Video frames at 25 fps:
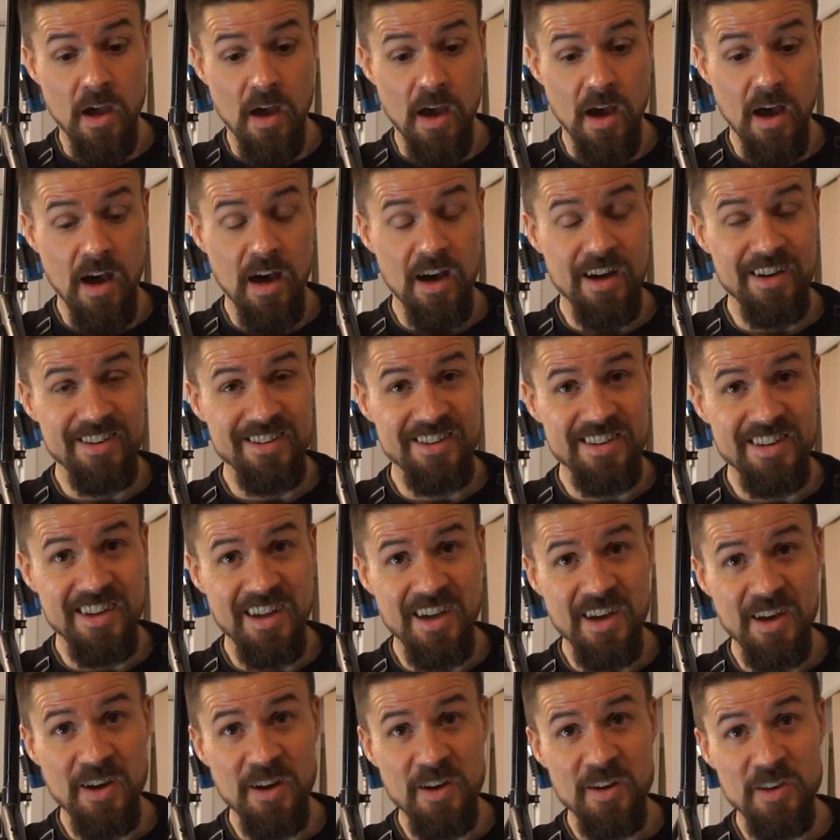And
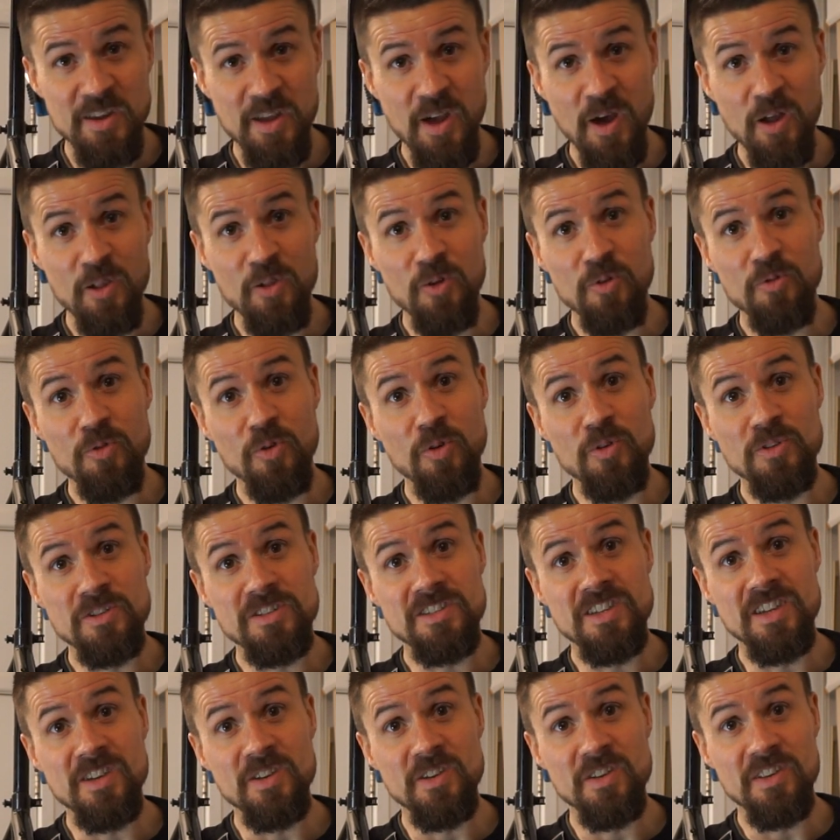yeah, I look forward to
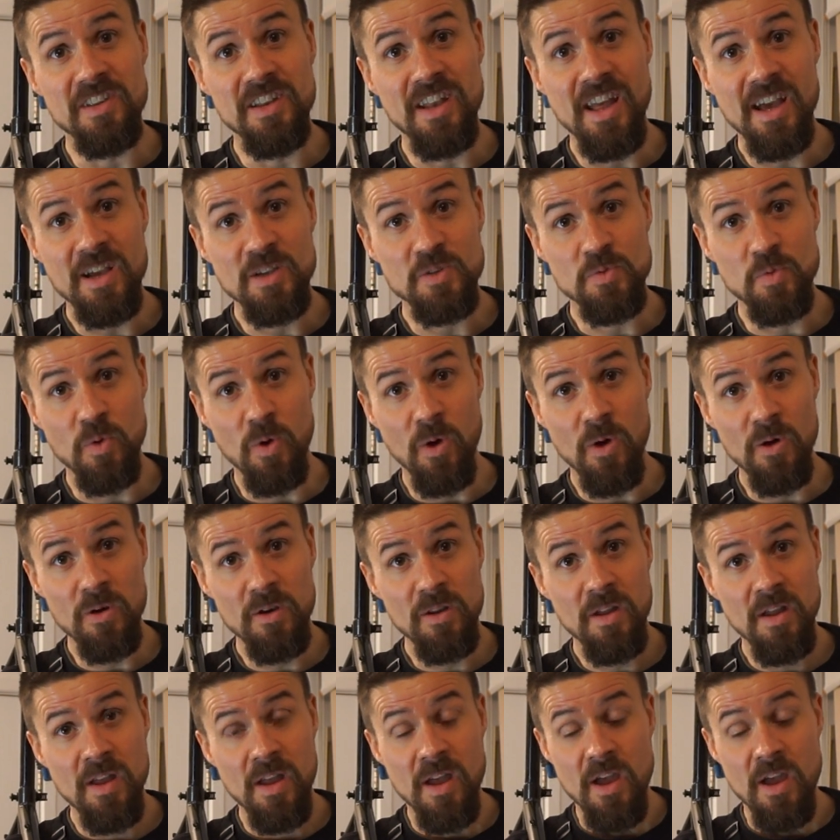seeing you in the next one,